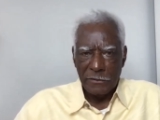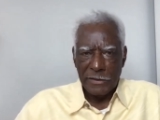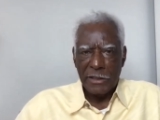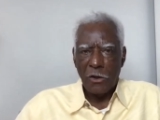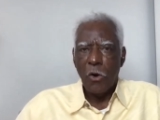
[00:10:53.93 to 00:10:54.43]

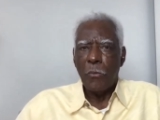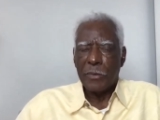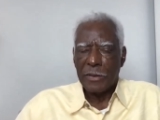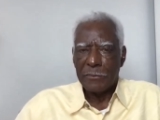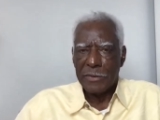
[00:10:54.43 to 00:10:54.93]
that hope
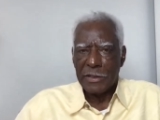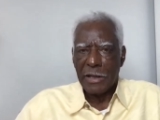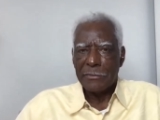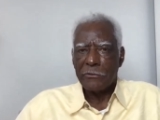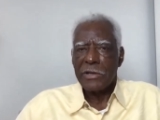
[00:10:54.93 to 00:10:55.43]
can
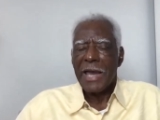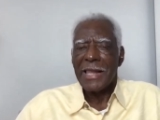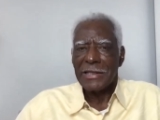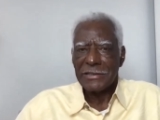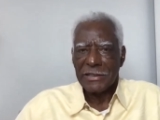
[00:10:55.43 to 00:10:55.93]
become a
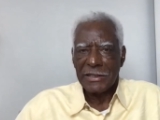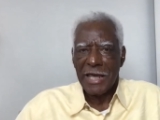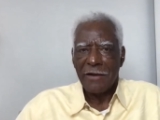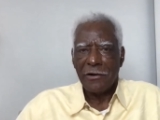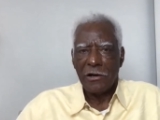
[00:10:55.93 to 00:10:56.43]
reality in
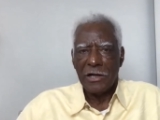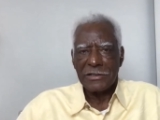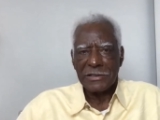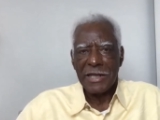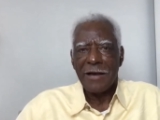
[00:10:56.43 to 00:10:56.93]
our
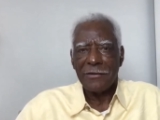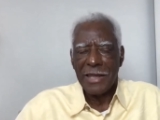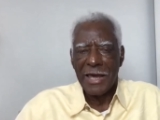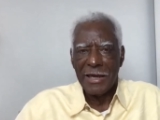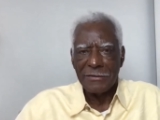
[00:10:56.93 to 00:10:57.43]
hearts and our
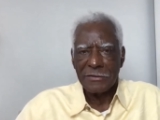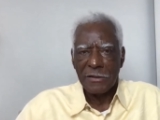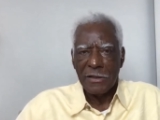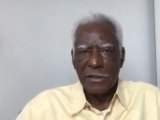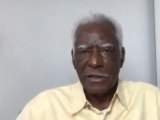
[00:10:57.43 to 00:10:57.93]
lives.
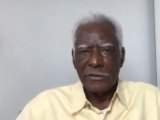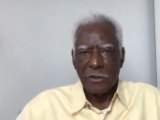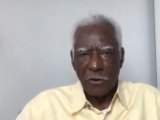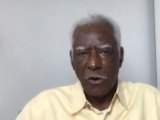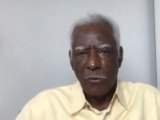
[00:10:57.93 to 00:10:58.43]

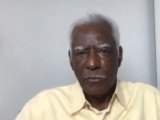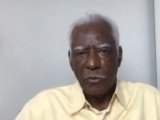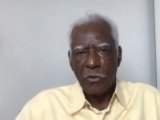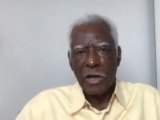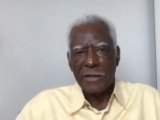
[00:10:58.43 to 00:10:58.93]
The hope,
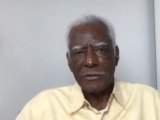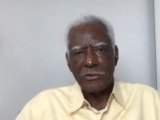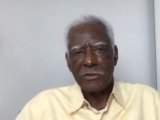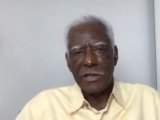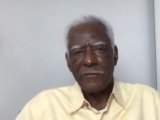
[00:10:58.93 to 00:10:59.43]
oh God, that
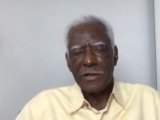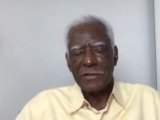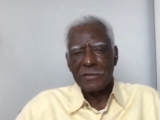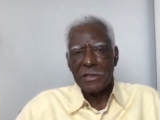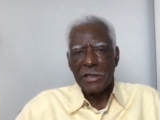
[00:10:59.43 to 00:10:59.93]
you give
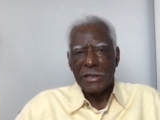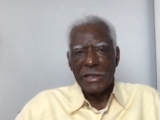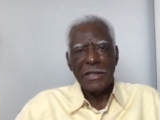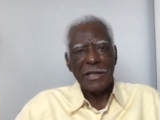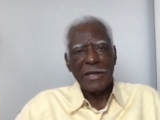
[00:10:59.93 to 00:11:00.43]
us
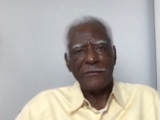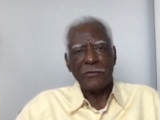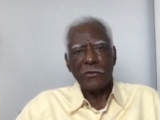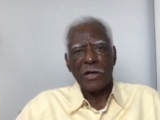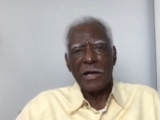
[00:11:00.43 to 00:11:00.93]
in life,
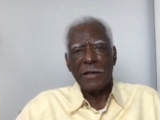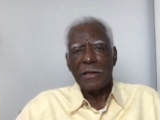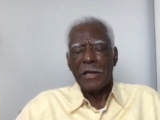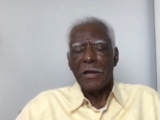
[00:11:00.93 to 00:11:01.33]
oh God,